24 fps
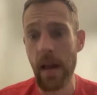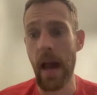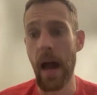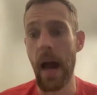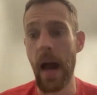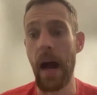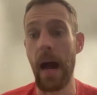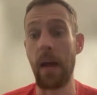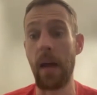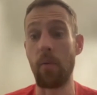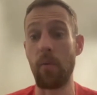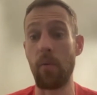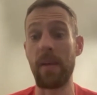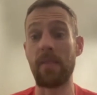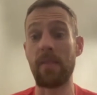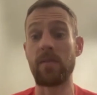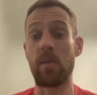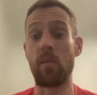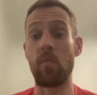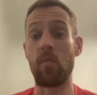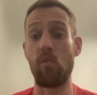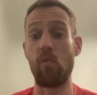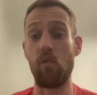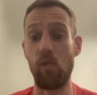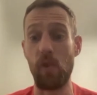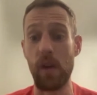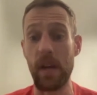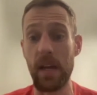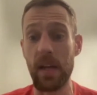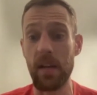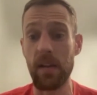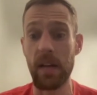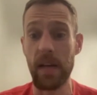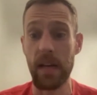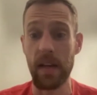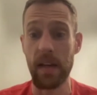And we have some
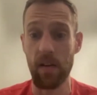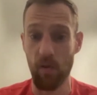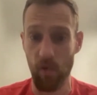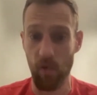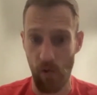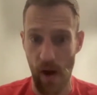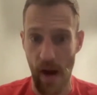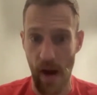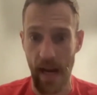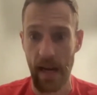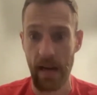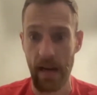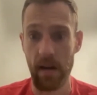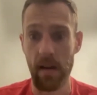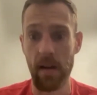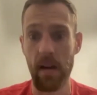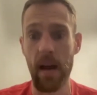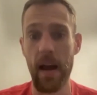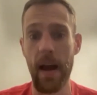really great,